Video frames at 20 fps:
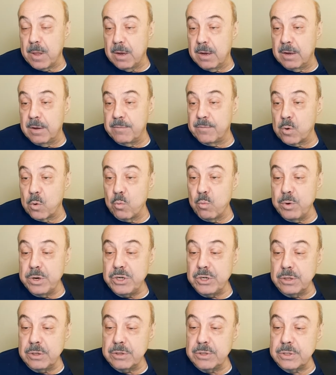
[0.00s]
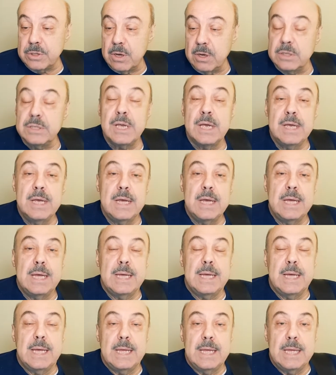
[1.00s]
of original songs.
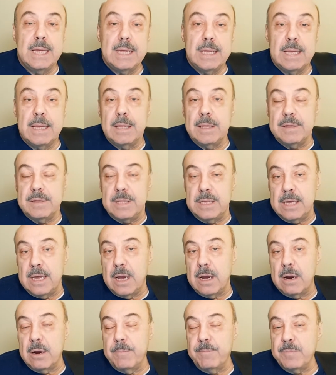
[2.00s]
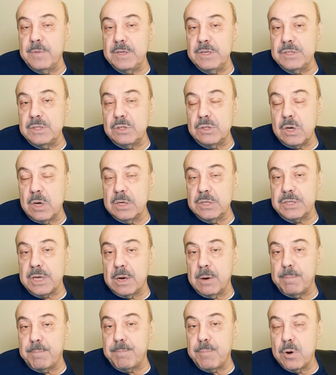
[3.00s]
The are, uh, these songs
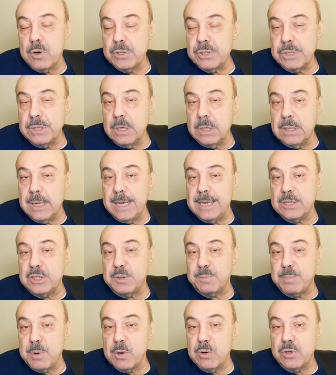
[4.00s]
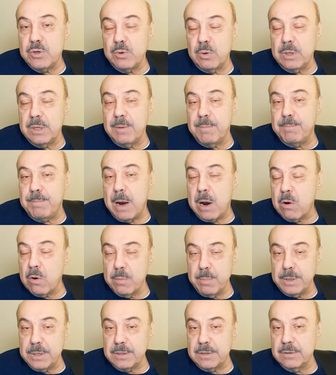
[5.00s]
are personal and spiritual
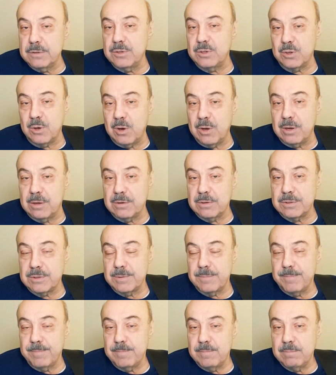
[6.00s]
empowerment songs.